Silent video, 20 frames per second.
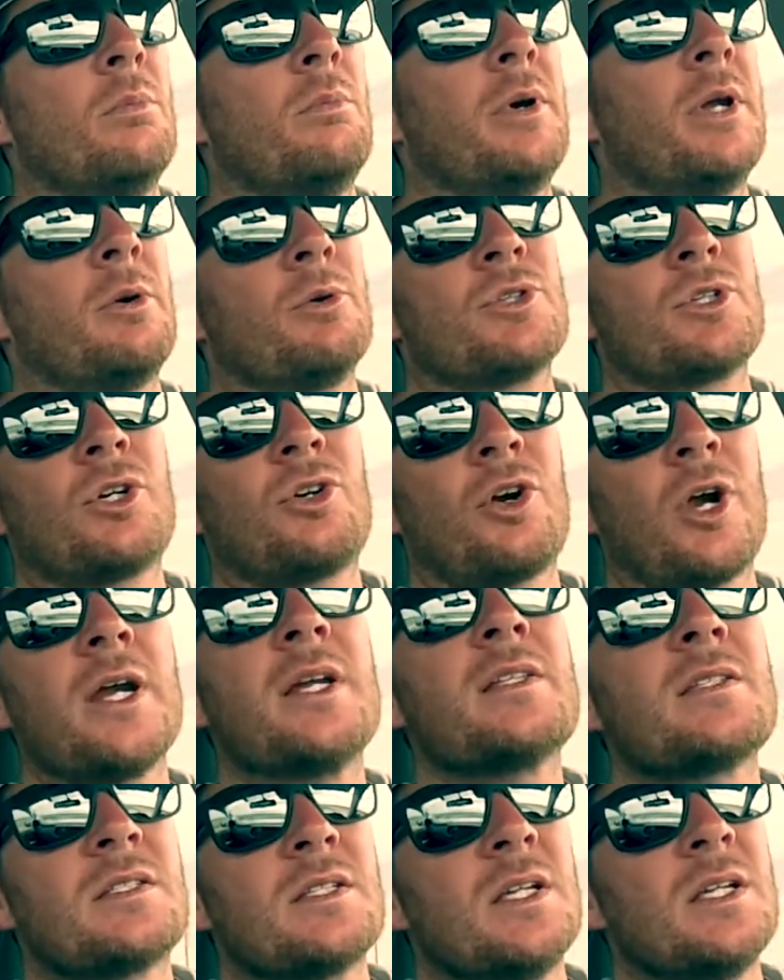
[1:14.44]
But it was a
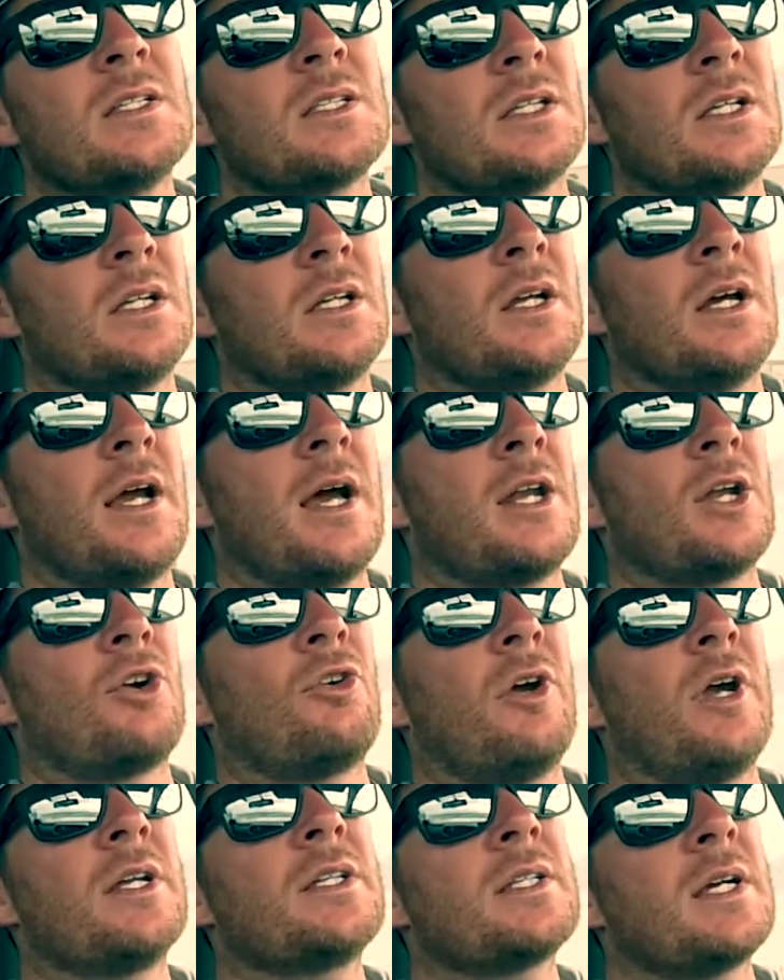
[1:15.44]
great season. I had a
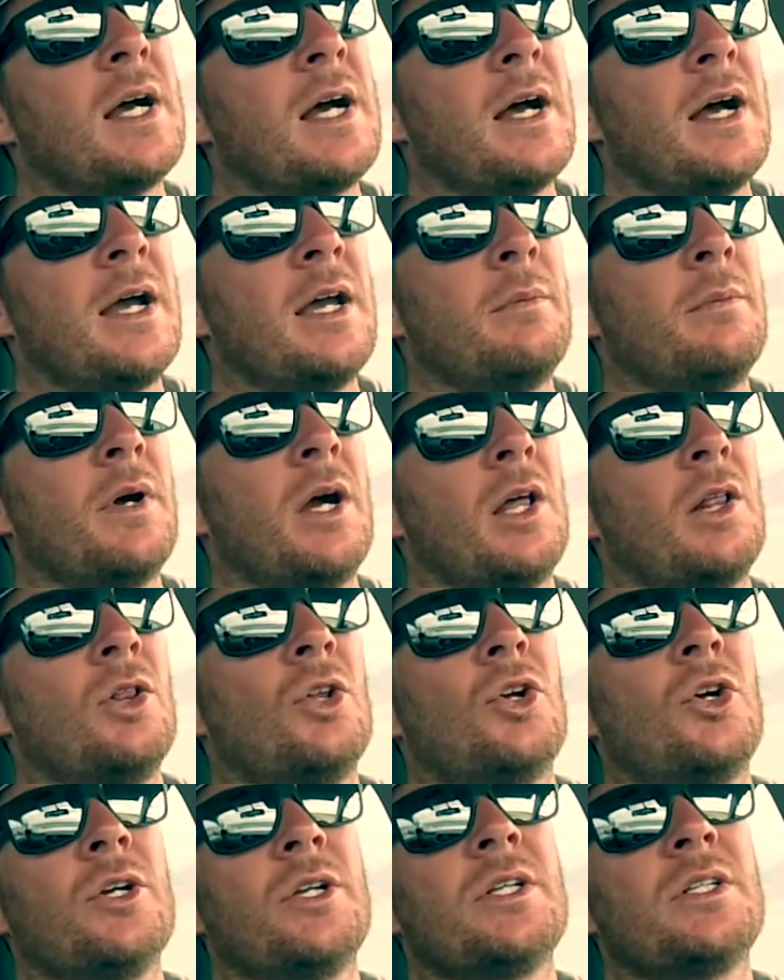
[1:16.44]
great time. I
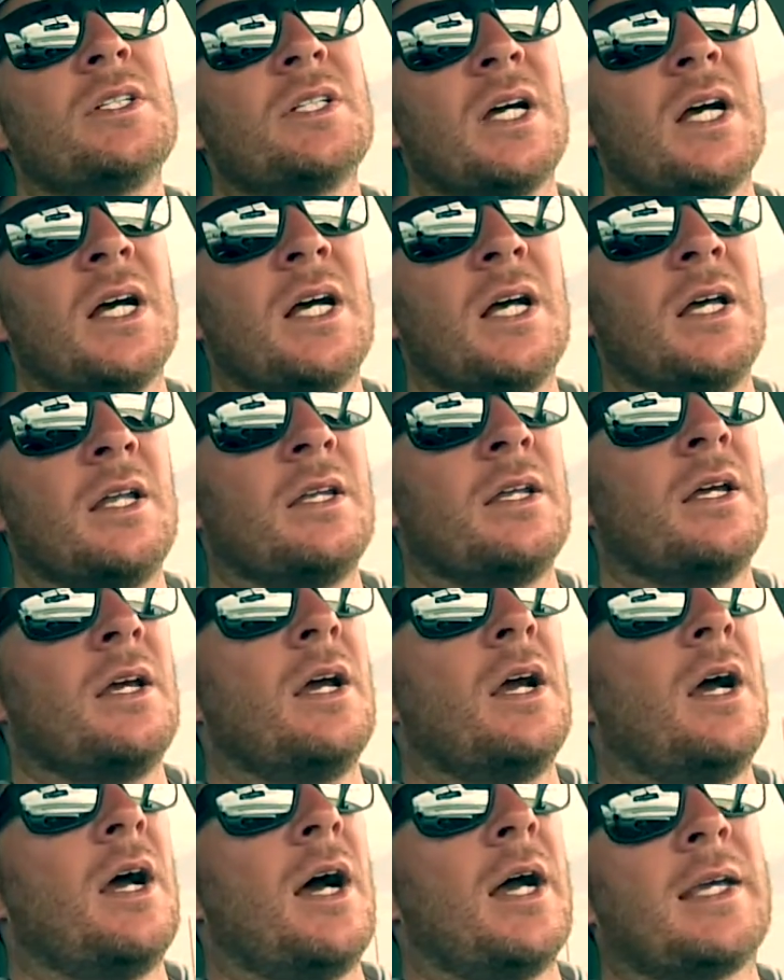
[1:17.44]
learned a ton.
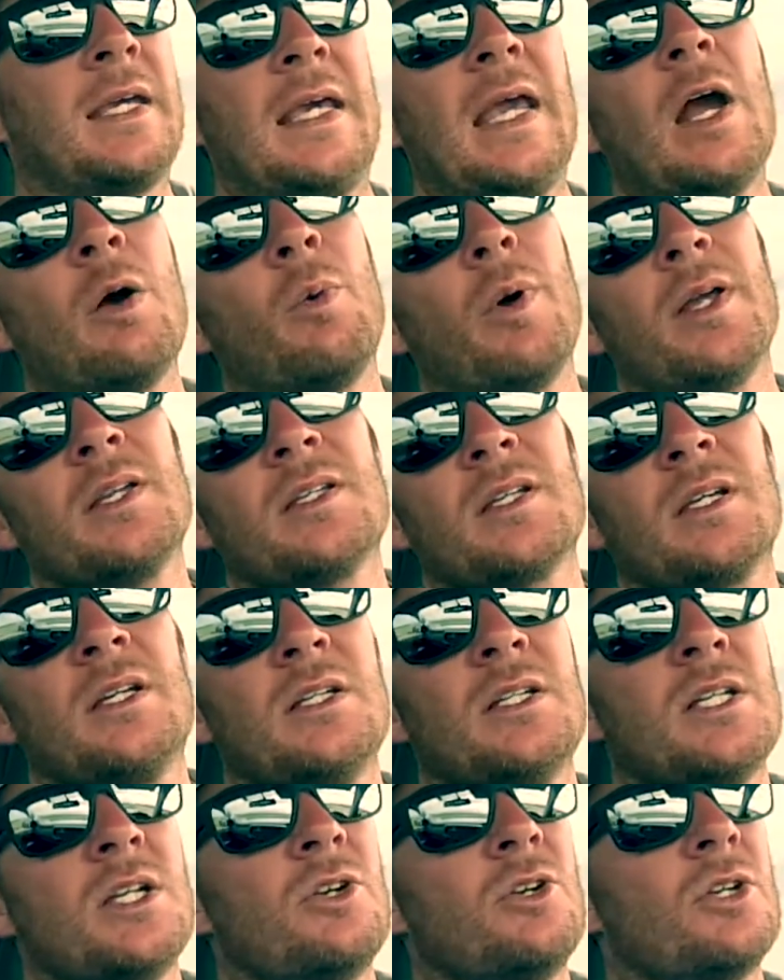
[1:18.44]
I can't wait to
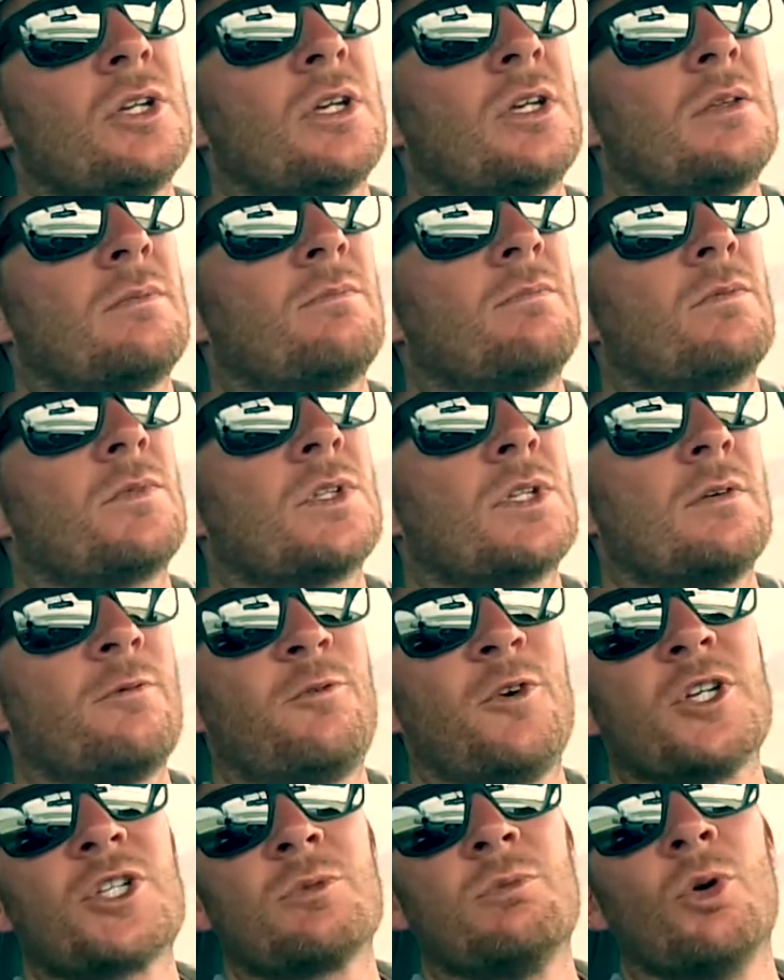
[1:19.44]
continue to
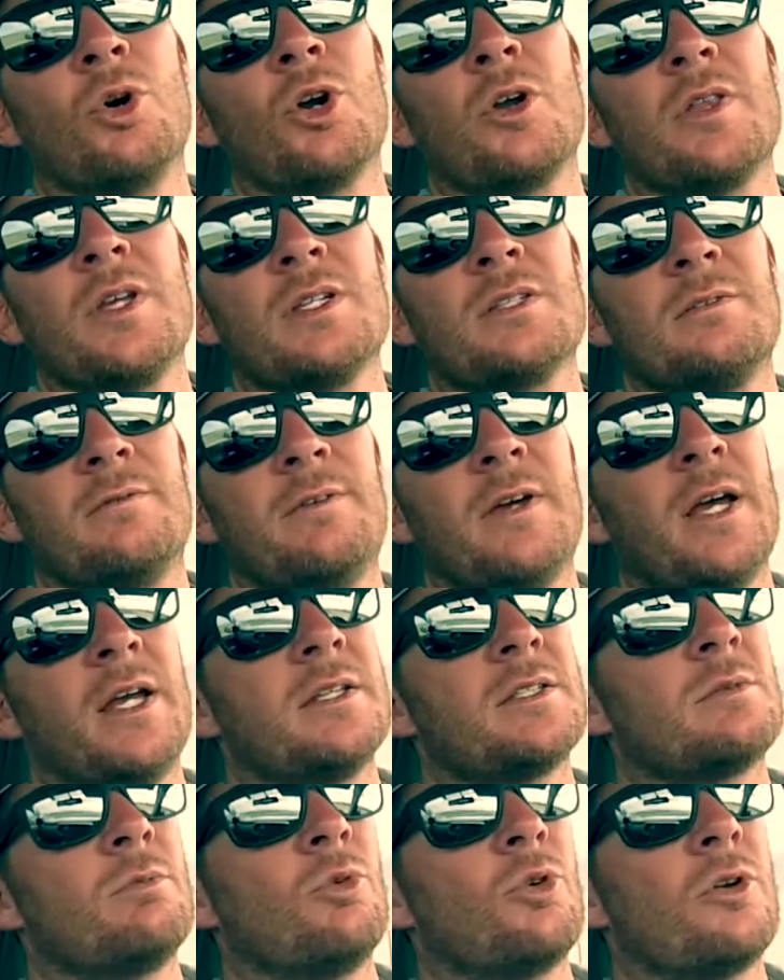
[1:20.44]
fish more of these
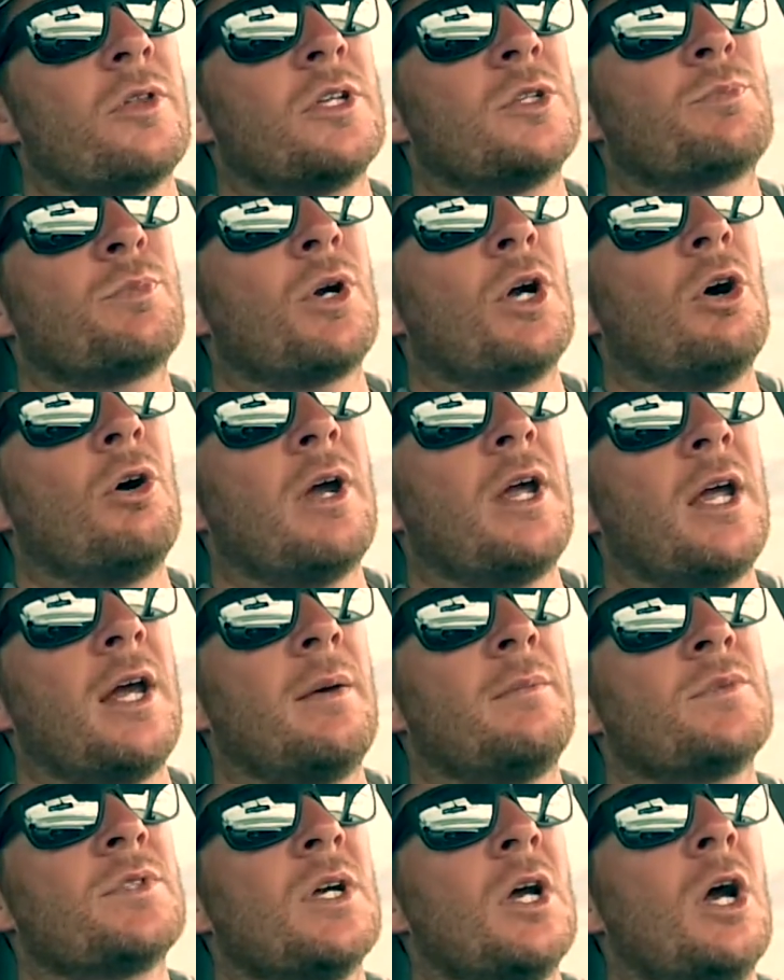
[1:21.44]
events, more of these
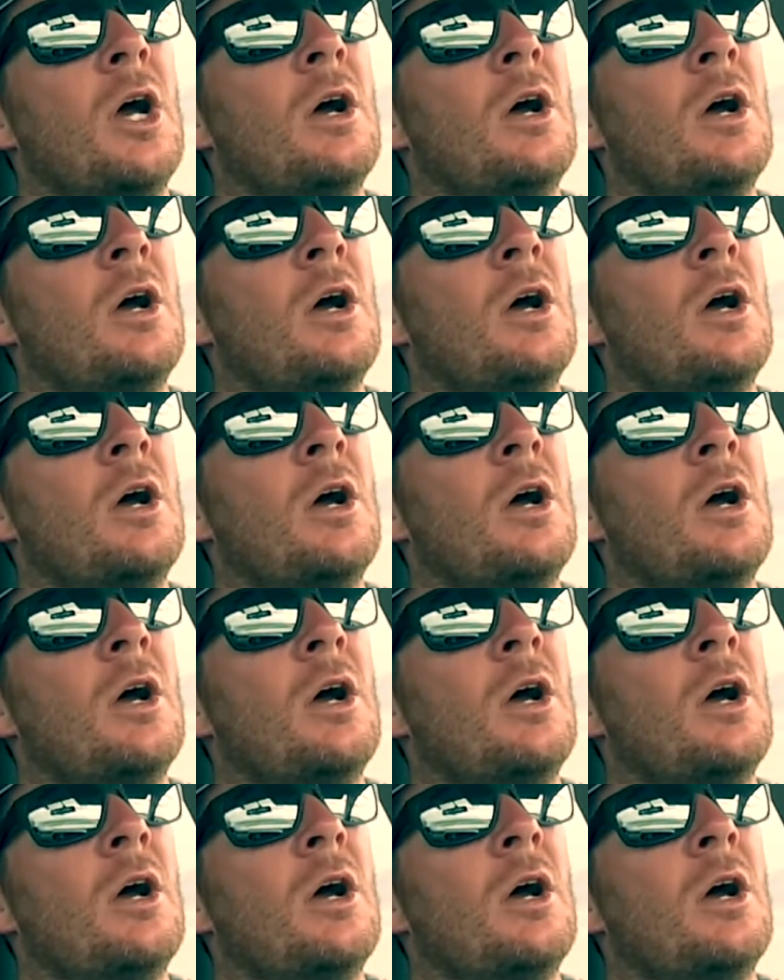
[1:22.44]
Pro-Ams.